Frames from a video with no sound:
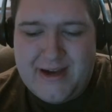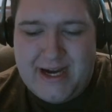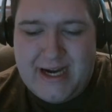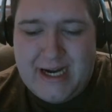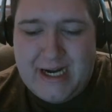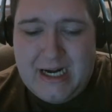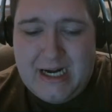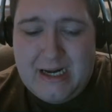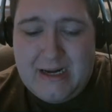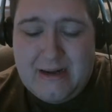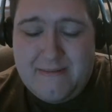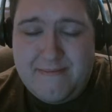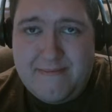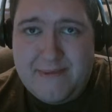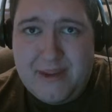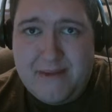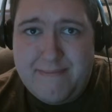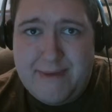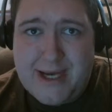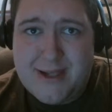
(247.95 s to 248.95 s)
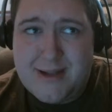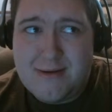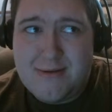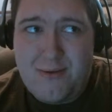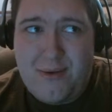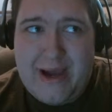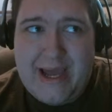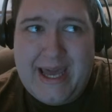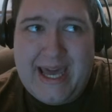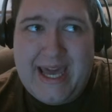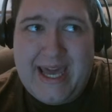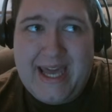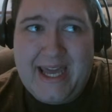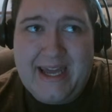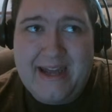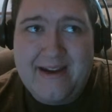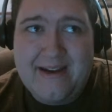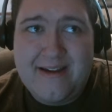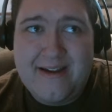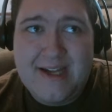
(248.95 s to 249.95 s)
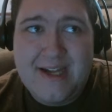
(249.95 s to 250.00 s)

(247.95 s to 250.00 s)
The best way